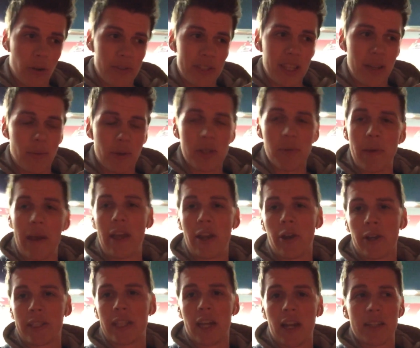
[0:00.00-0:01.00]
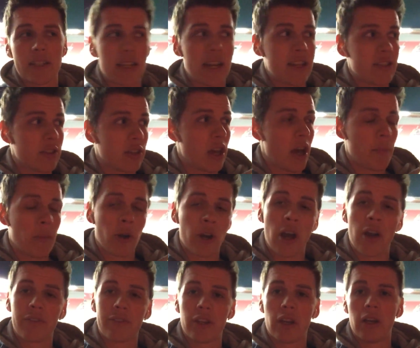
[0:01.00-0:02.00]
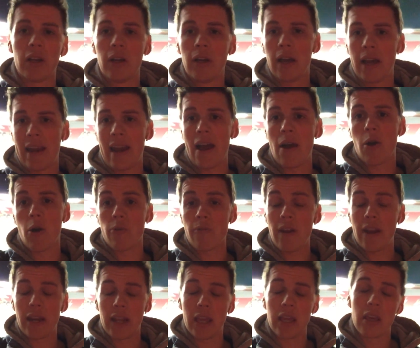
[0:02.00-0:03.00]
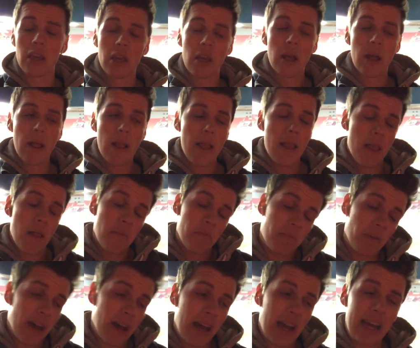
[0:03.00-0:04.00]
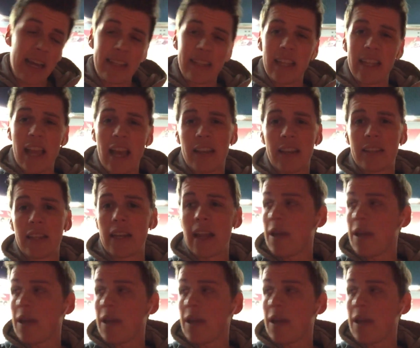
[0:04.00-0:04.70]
Obviously, it was a bit annoying that Hazard had to come on after an hour already. But at the end of